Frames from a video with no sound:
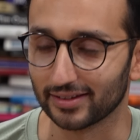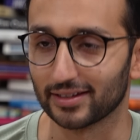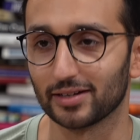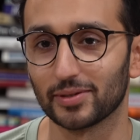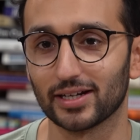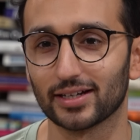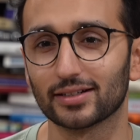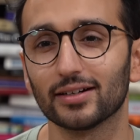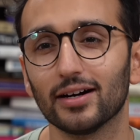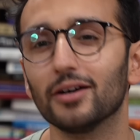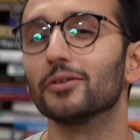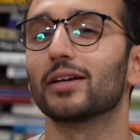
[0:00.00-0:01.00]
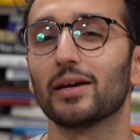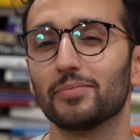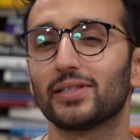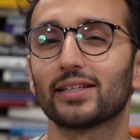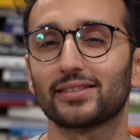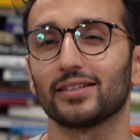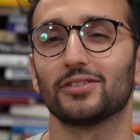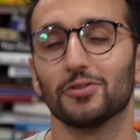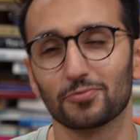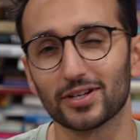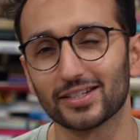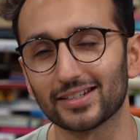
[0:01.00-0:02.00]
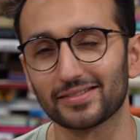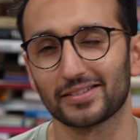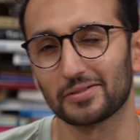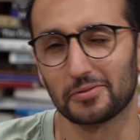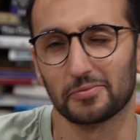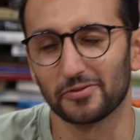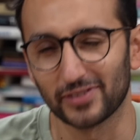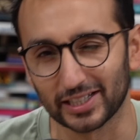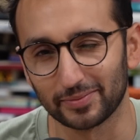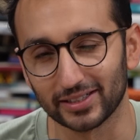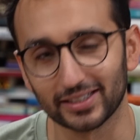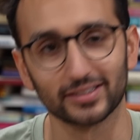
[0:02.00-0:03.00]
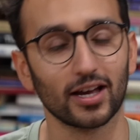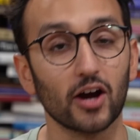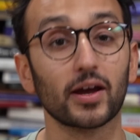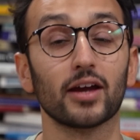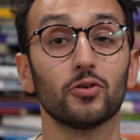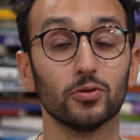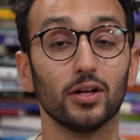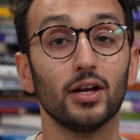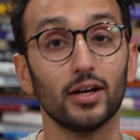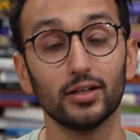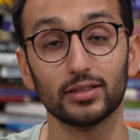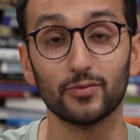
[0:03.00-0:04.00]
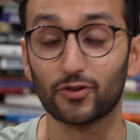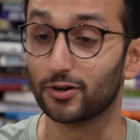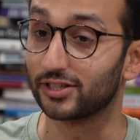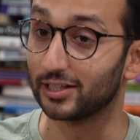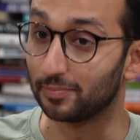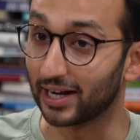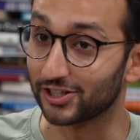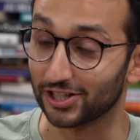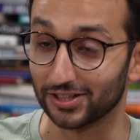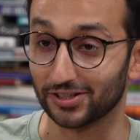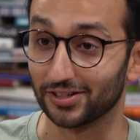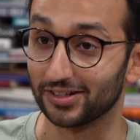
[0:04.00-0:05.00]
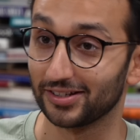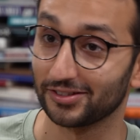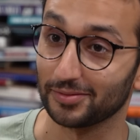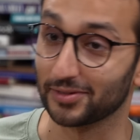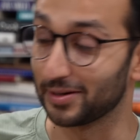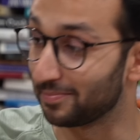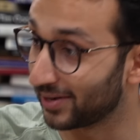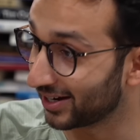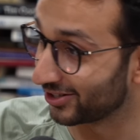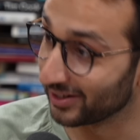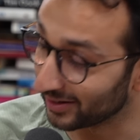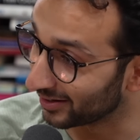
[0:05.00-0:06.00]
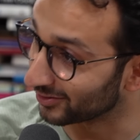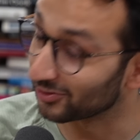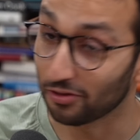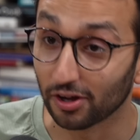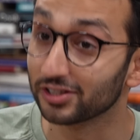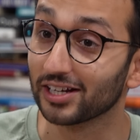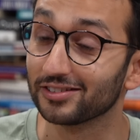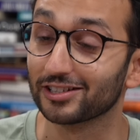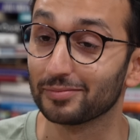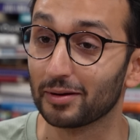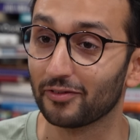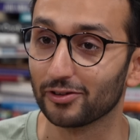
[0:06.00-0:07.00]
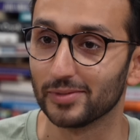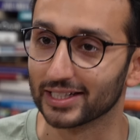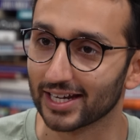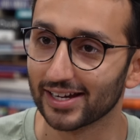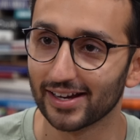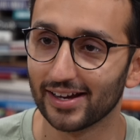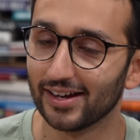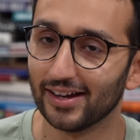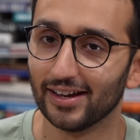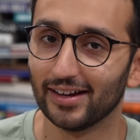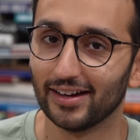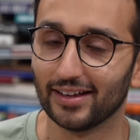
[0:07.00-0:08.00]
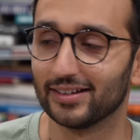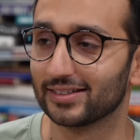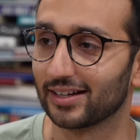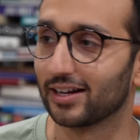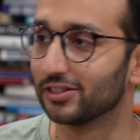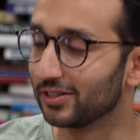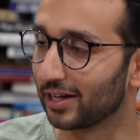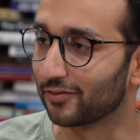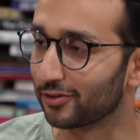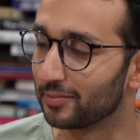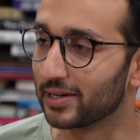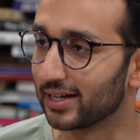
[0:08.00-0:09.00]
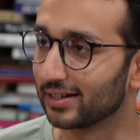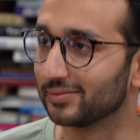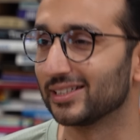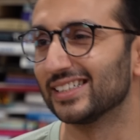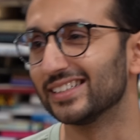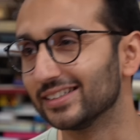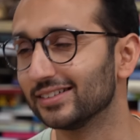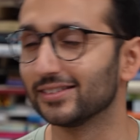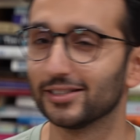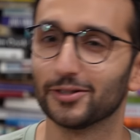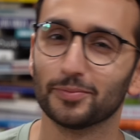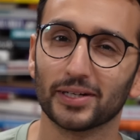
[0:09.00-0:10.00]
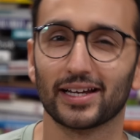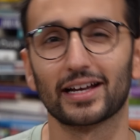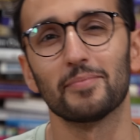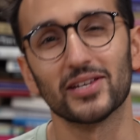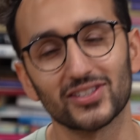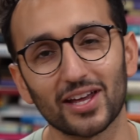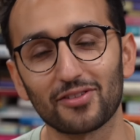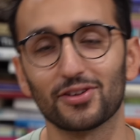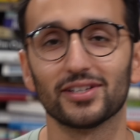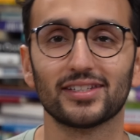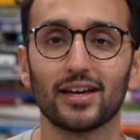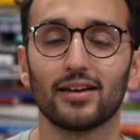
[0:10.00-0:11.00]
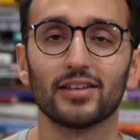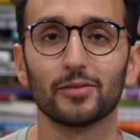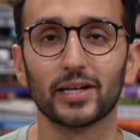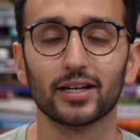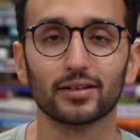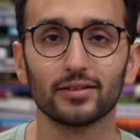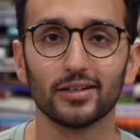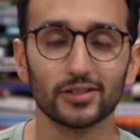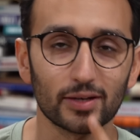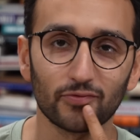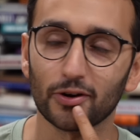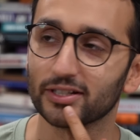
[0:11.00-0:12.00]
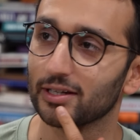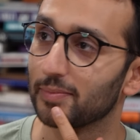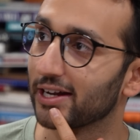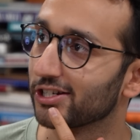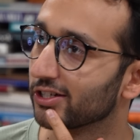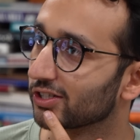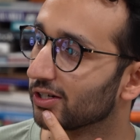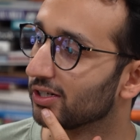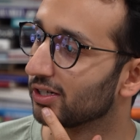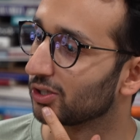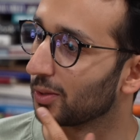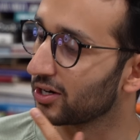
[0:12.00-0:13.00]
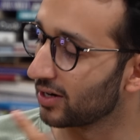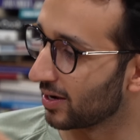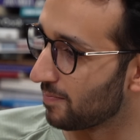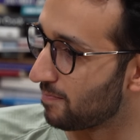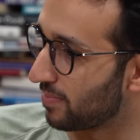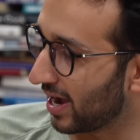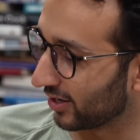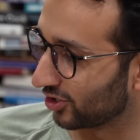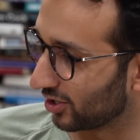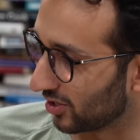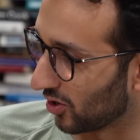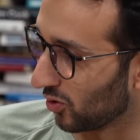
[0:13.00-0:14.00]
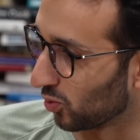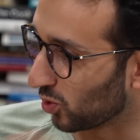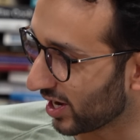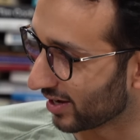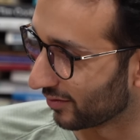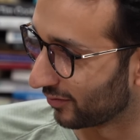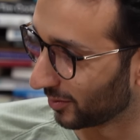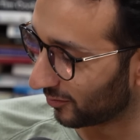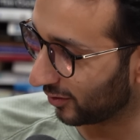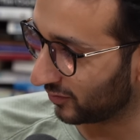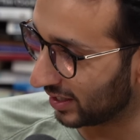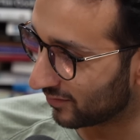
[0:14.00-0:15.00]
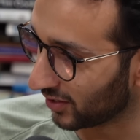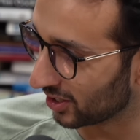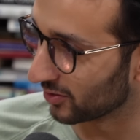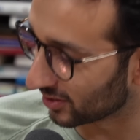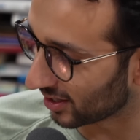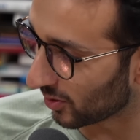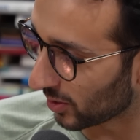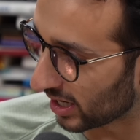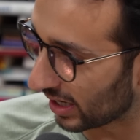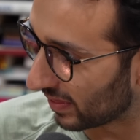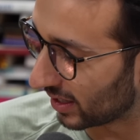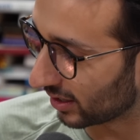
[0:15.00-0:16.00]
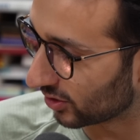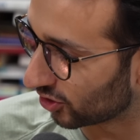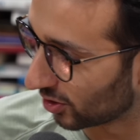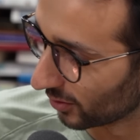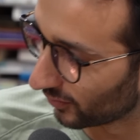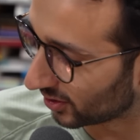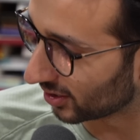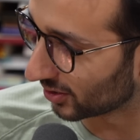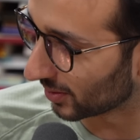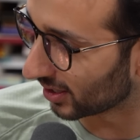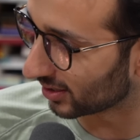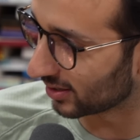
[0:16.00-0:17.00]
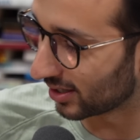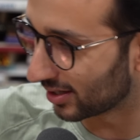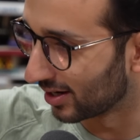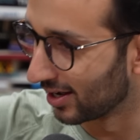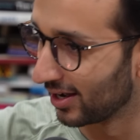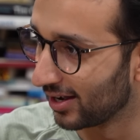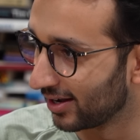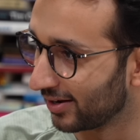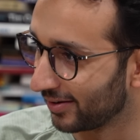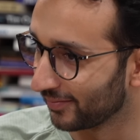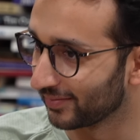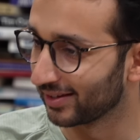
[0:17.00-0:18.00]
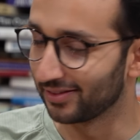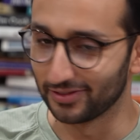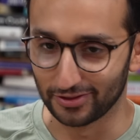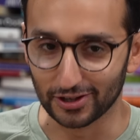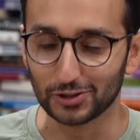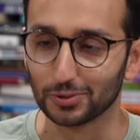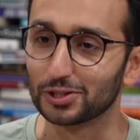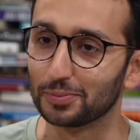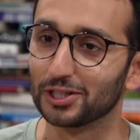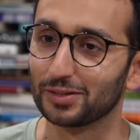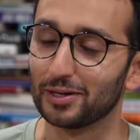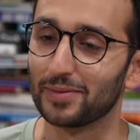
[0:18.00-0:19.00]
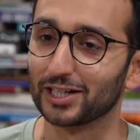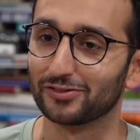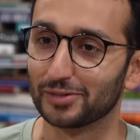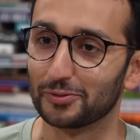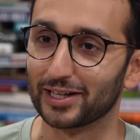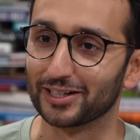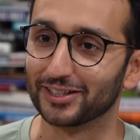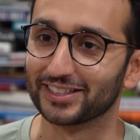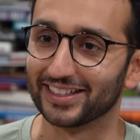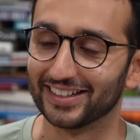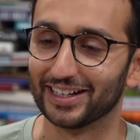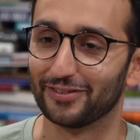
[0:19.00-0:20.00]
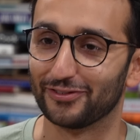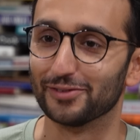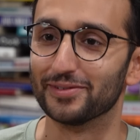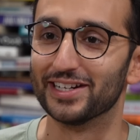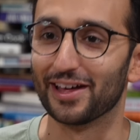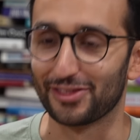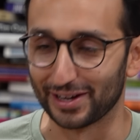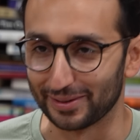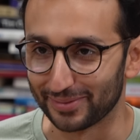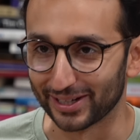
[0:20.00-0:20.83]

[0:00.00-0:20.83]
and then I'll be like, oh, okay, but that's like too rigid, and I was like, I want more flexibility. And it's like, okay, cool. Tim Ferriss says batching is good, so I'm yeah. going to batch it, and Thursdays are going to be my filming day. And it's like, I'll do that for a bit. And I'll be like, oh no, but like I missed that Thursday. And then I'll be like, you know, Tim Ferriss said batching is good. So why don't I batch in a whole week and film fifteen videos in that week? And then I can chill for six weeks. And then this was supposed to be a batch filming week in Austin, and I filmed nothing